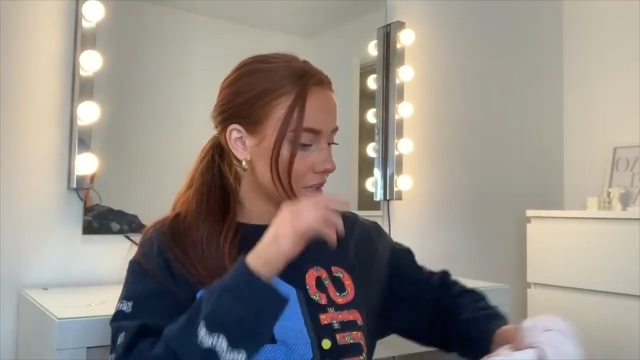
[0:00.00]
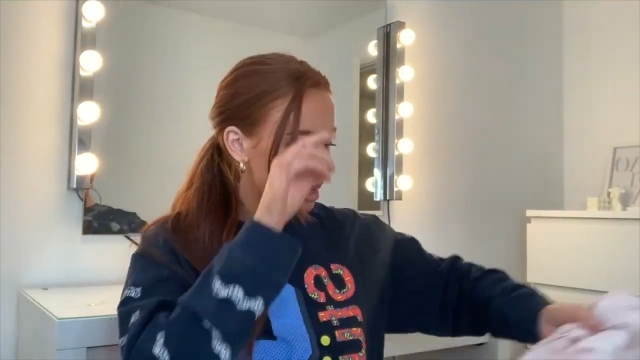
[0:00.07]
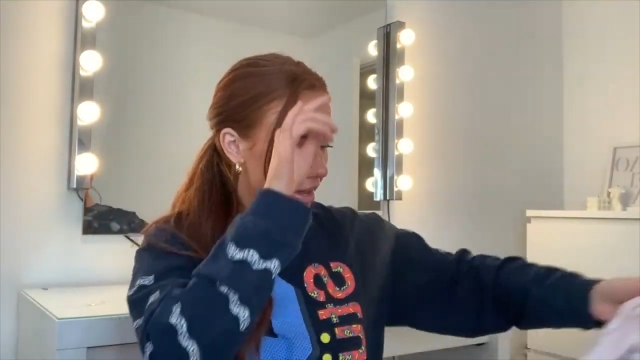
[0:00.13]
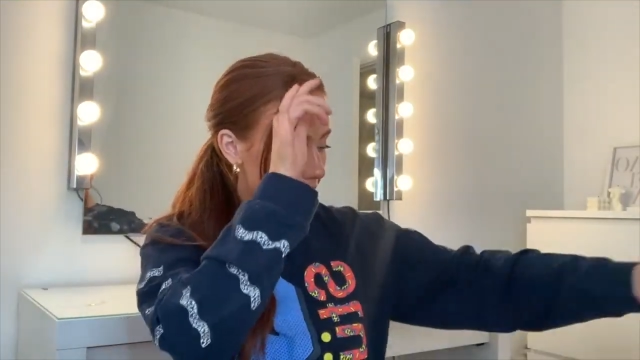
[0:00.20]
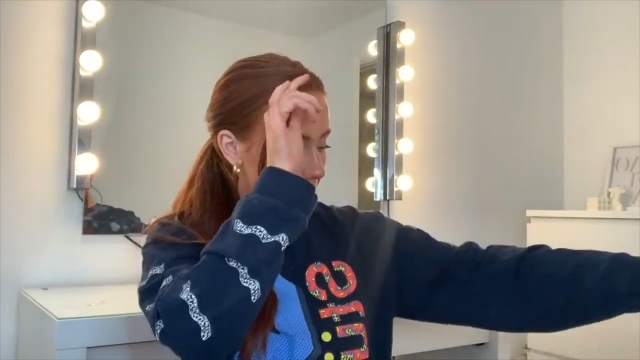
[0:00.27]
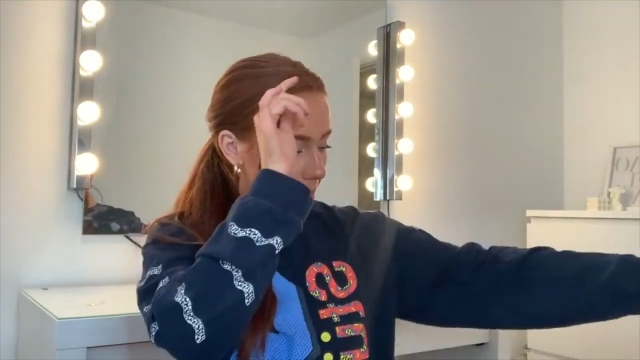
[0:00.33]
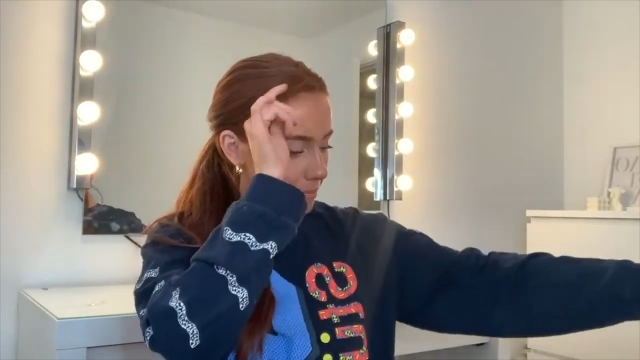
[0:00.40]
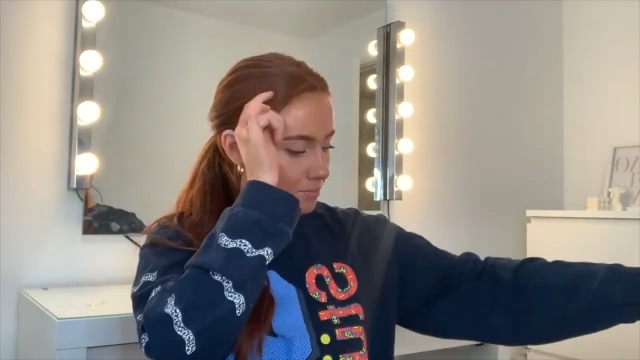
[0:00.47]

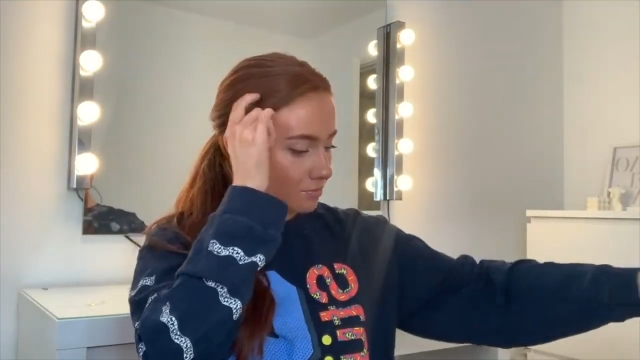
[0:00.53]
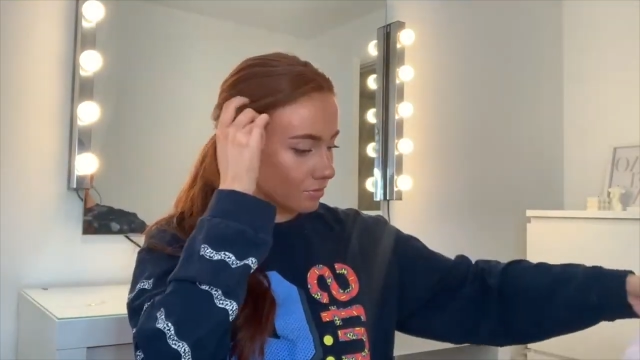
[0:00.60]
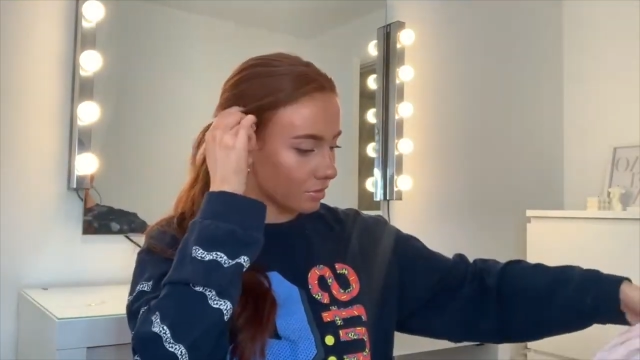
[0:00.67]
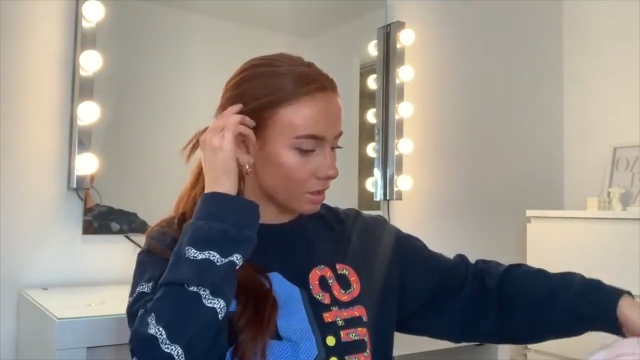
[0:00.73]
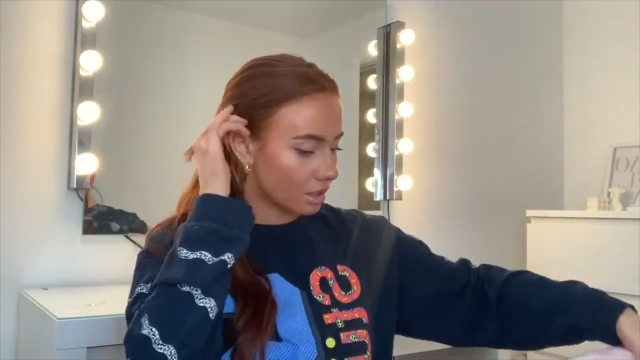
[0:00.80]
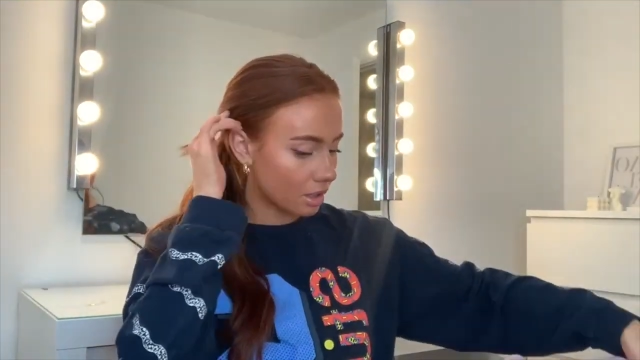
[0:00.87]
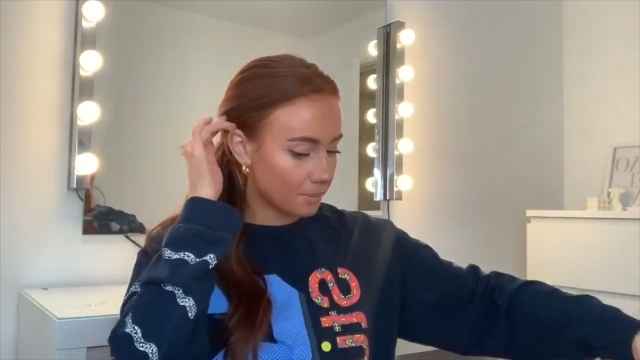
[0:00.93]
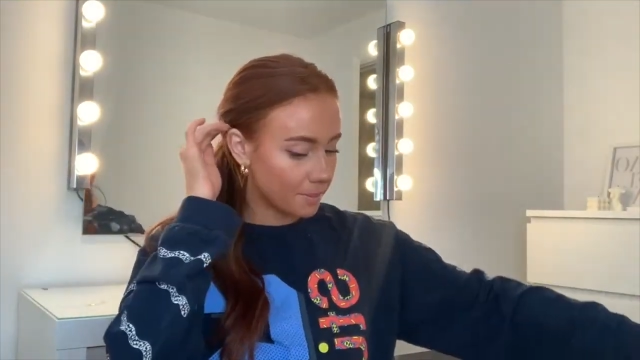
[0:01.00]

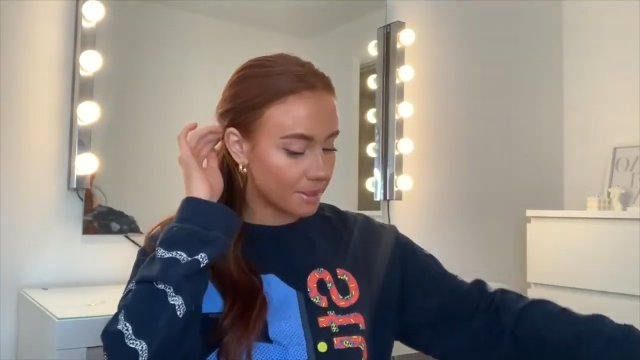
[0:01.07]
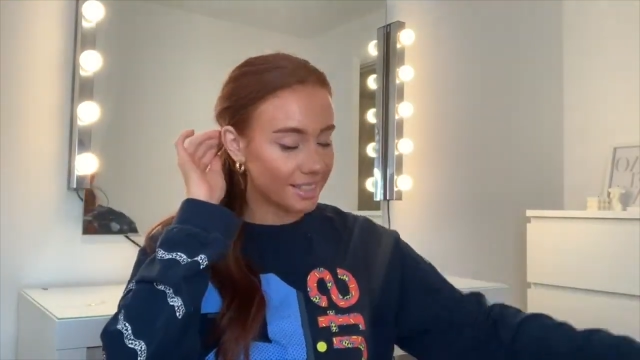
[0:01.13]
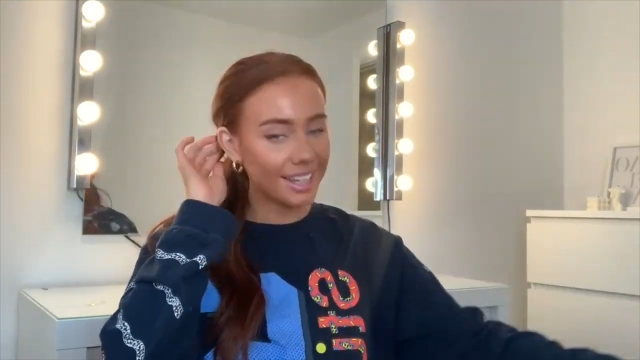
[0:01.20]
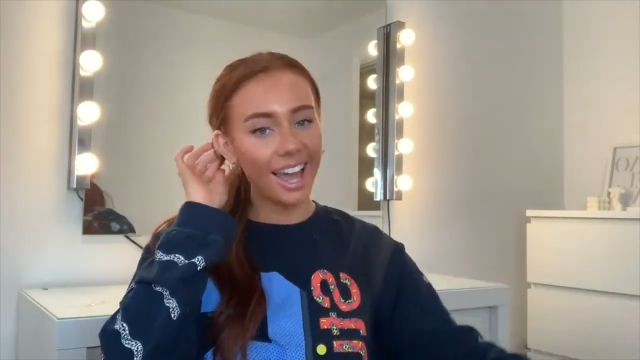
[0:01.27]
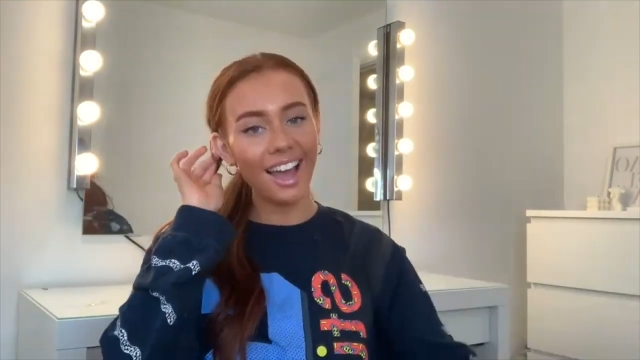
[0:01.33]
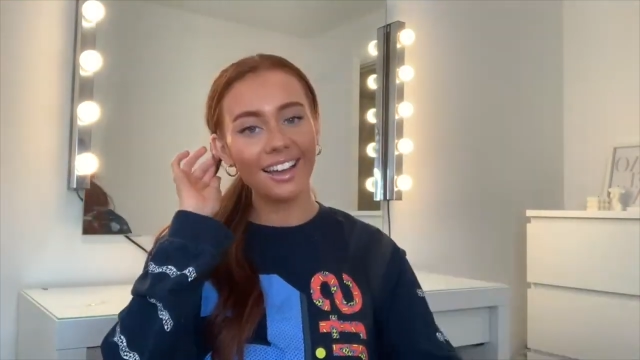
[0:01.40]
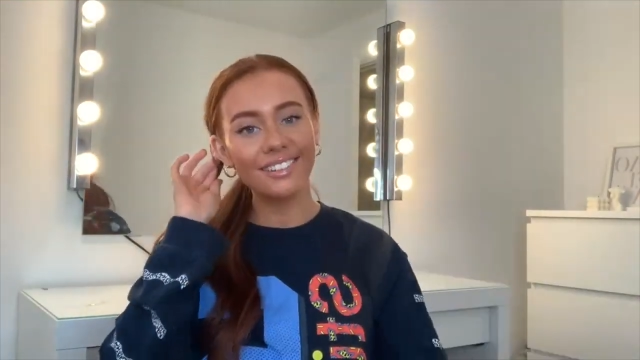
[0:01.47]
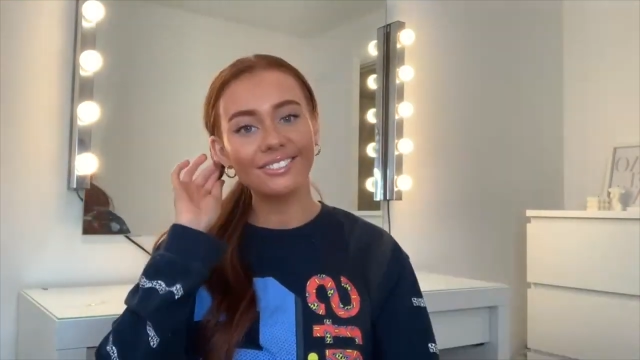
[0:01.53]
But
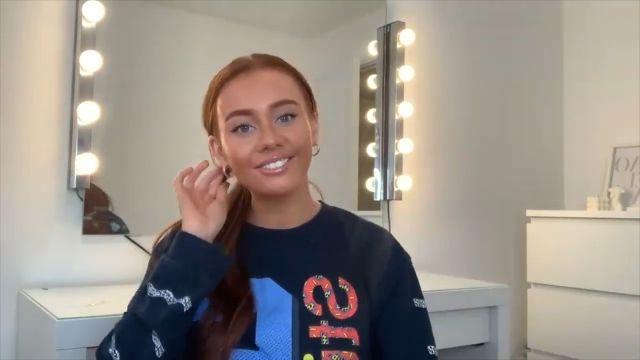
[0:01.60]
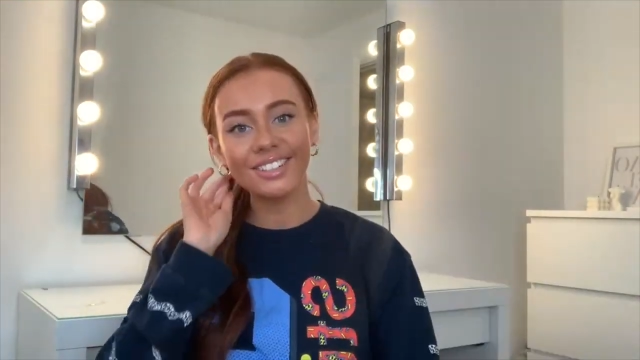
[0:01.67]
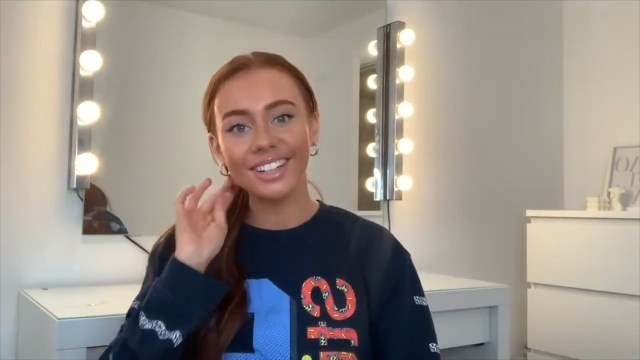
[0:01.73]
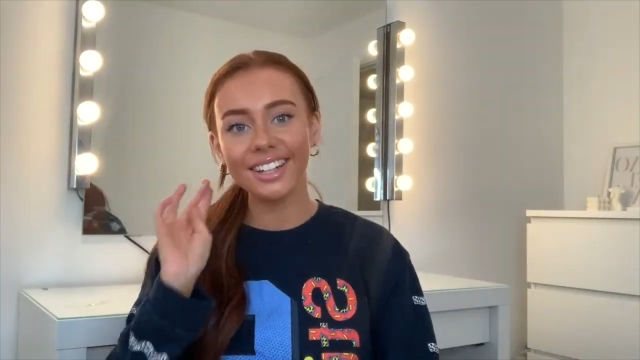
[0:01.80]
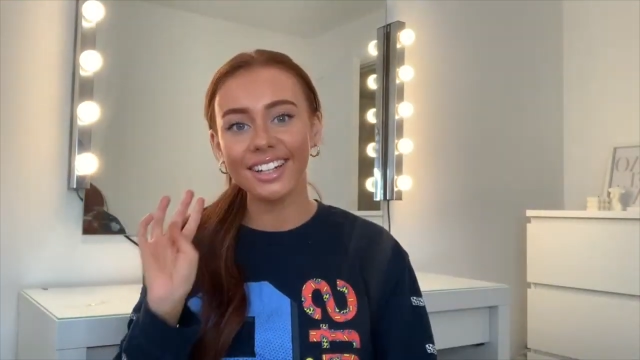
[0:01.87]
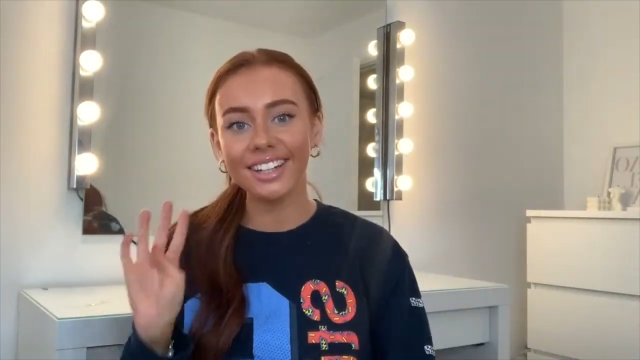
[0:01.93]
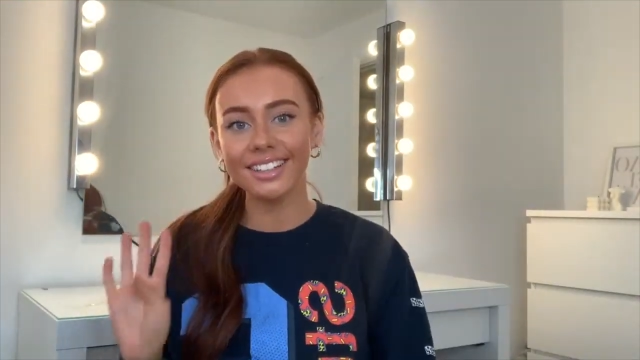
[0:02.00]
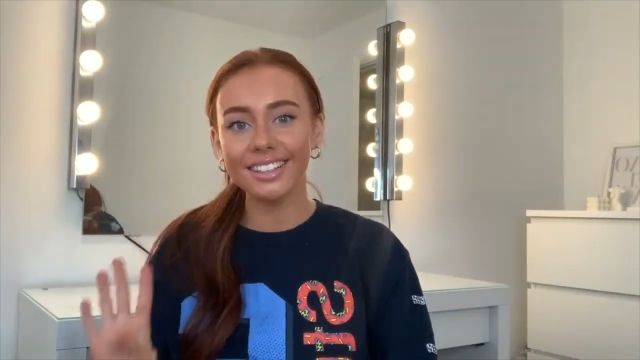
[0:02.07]
yeah,
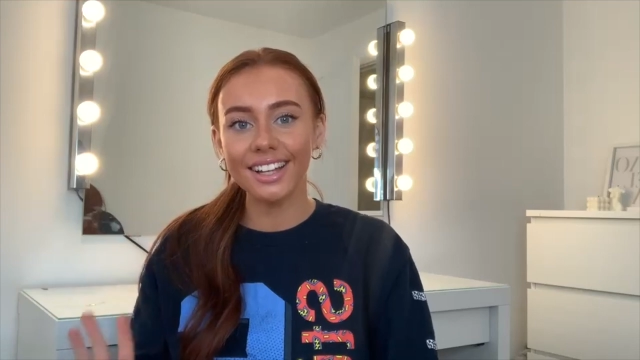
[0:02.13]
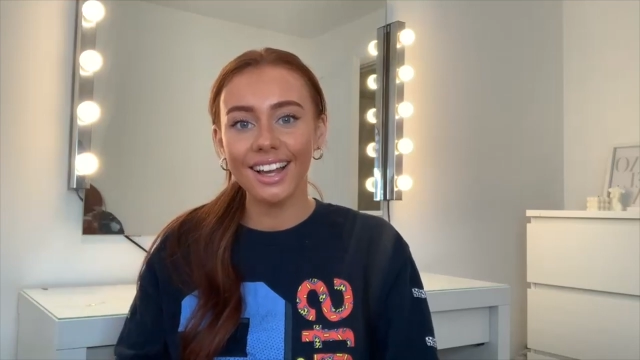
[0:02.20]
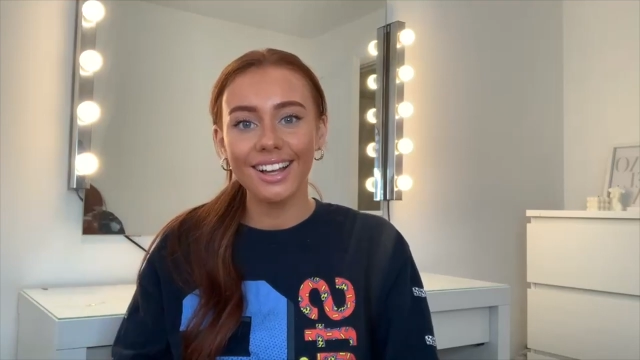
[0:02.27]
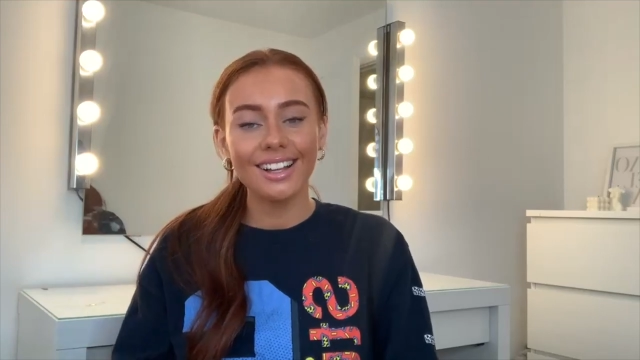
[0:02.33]
really,